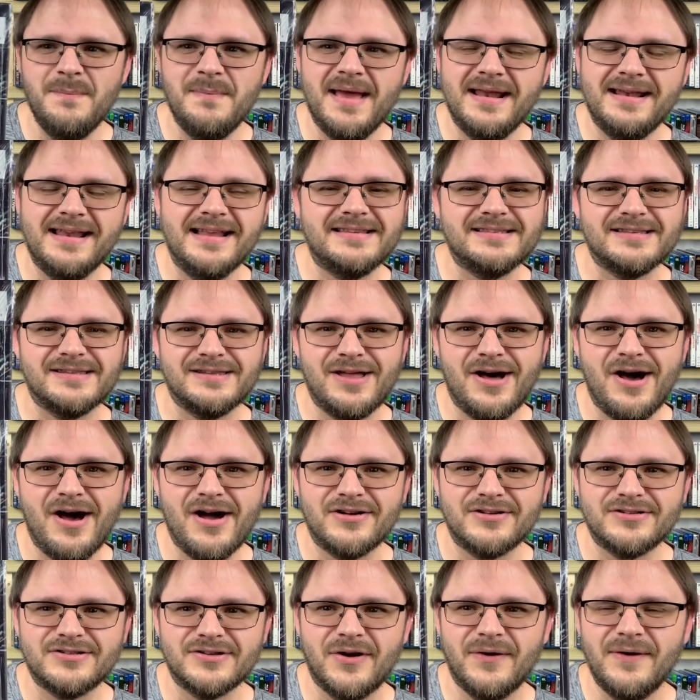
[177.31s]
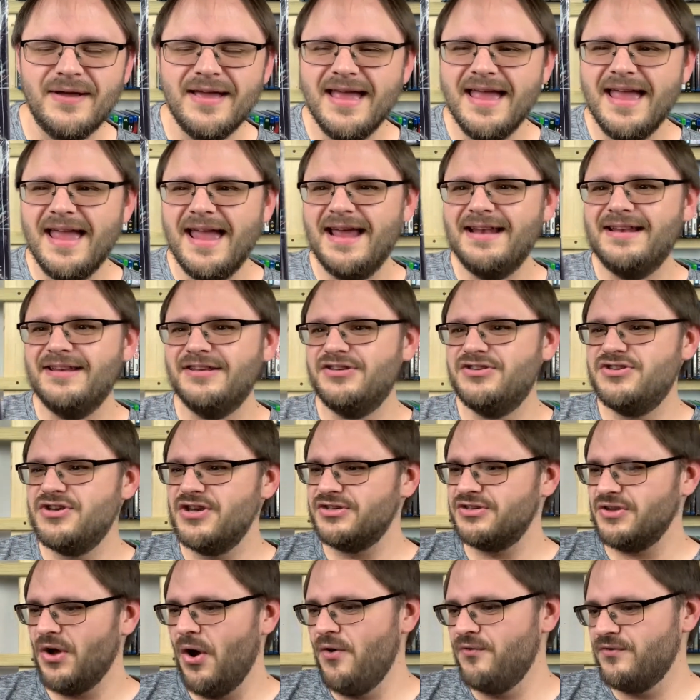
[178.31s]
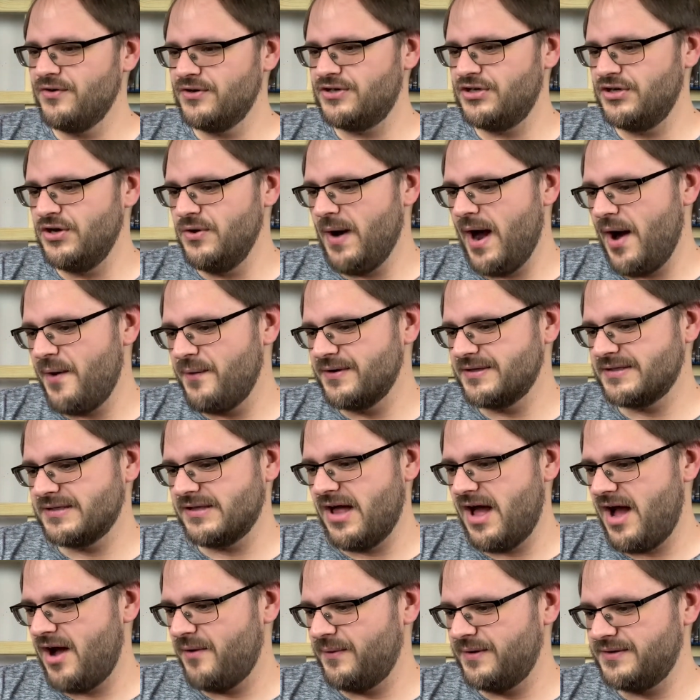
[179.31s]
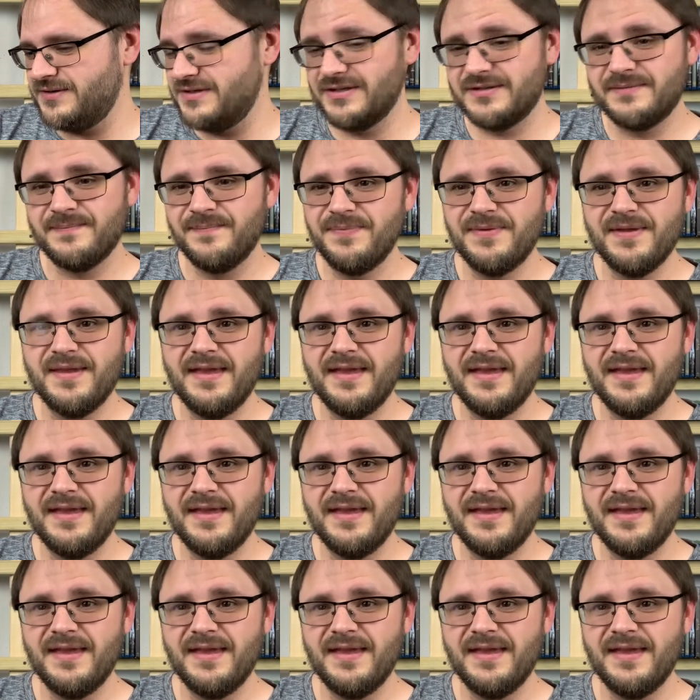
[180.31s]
minutes long, so it is just over 2 hours long, which is